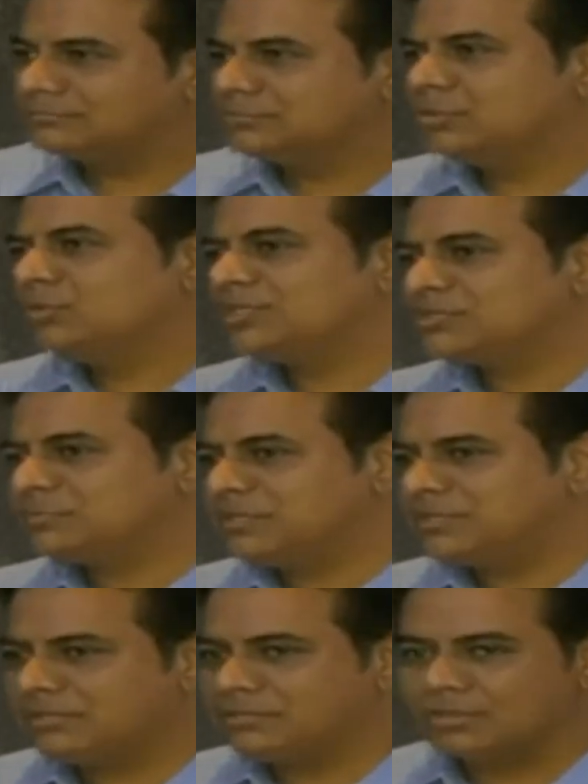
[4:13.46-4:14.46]
you'll just be,
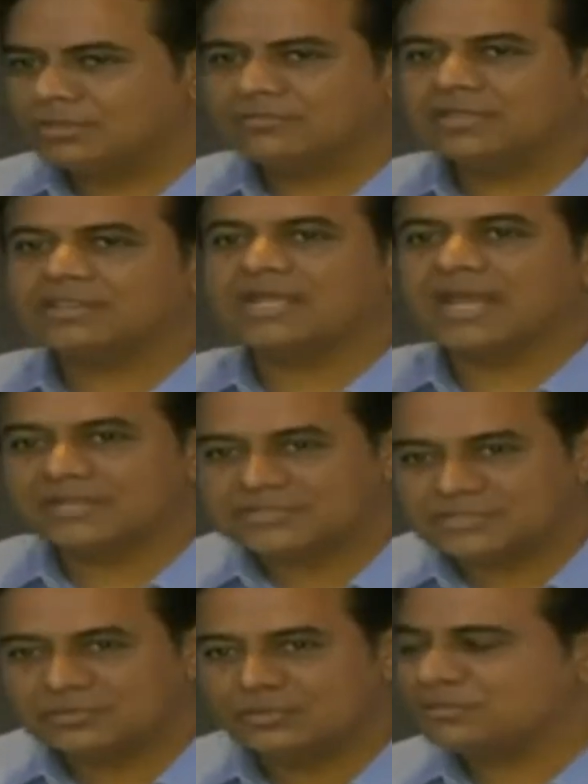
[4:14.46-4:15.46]
you know, given a
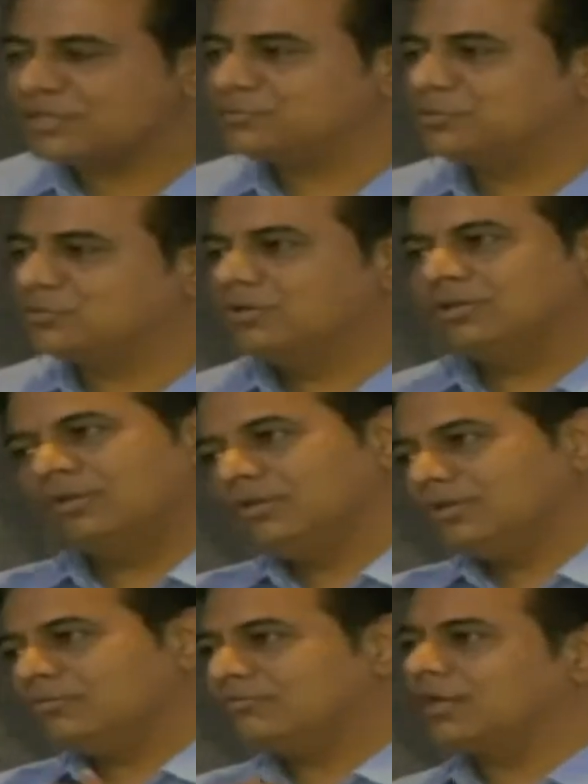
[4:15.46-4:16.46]
thanks. You'll just be told,
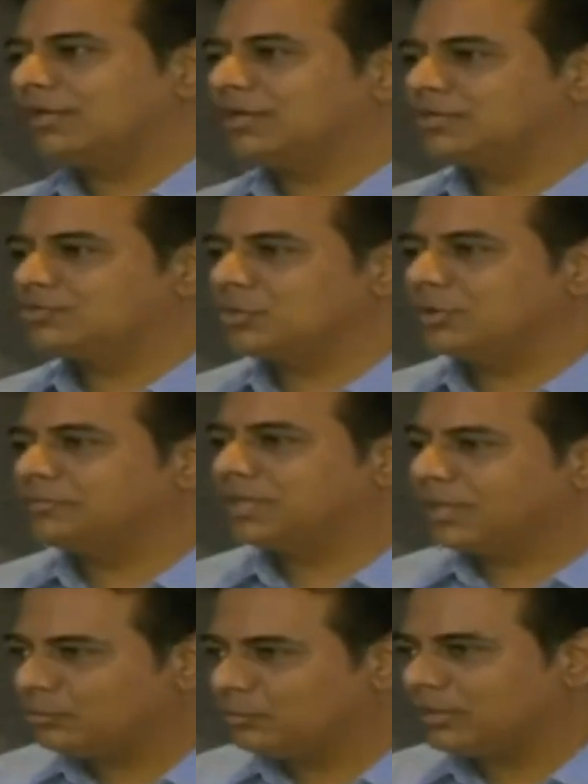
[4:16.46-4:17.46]
you've done a great job,
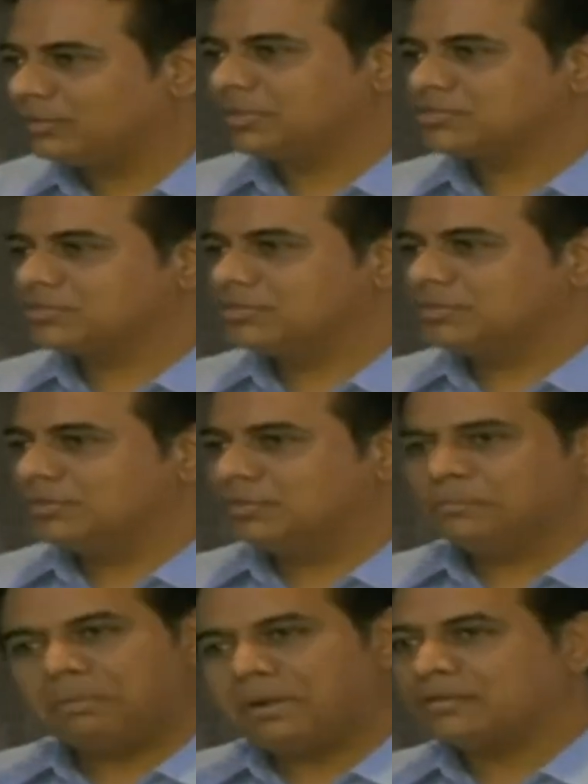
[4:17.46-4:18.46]
thank you very much.
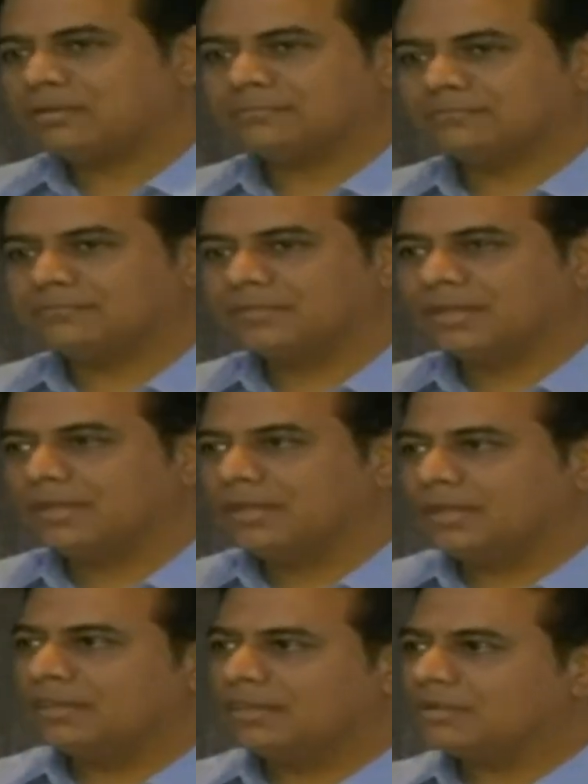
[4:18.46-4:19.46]
But
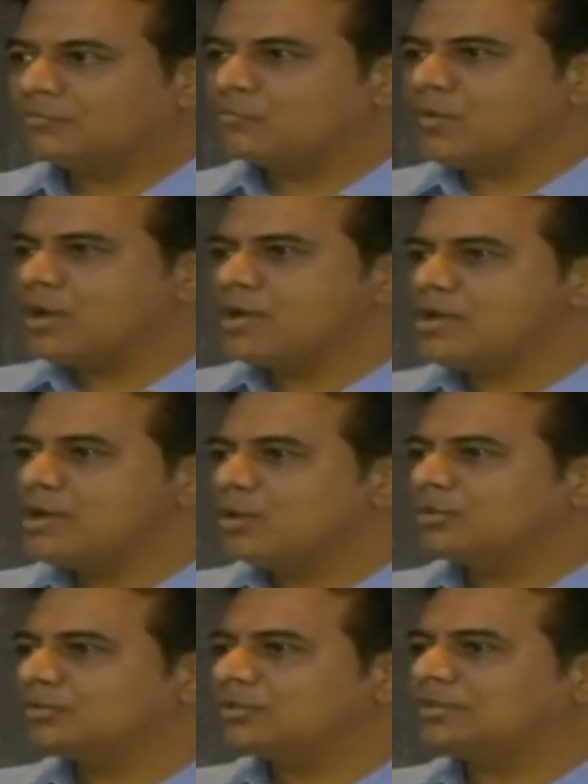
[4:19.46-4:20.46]
that 1
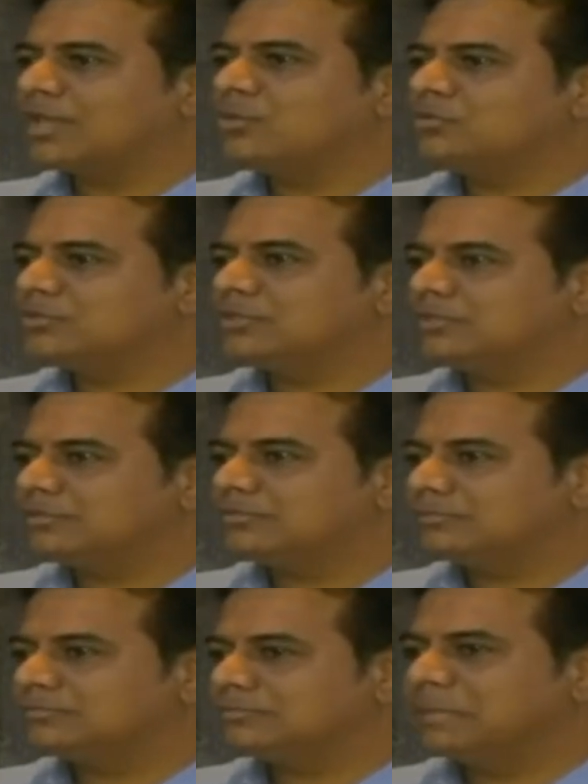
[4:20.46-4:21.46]
out of
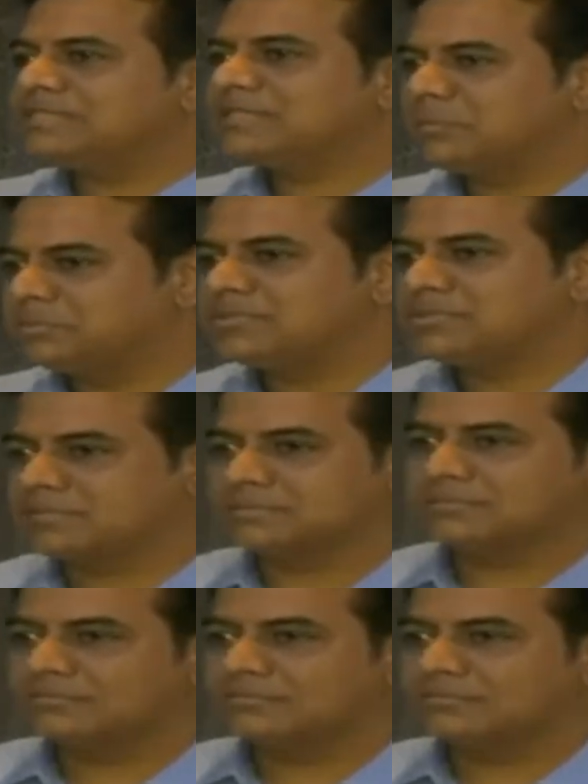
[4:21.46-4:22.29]
1,000 mess-ups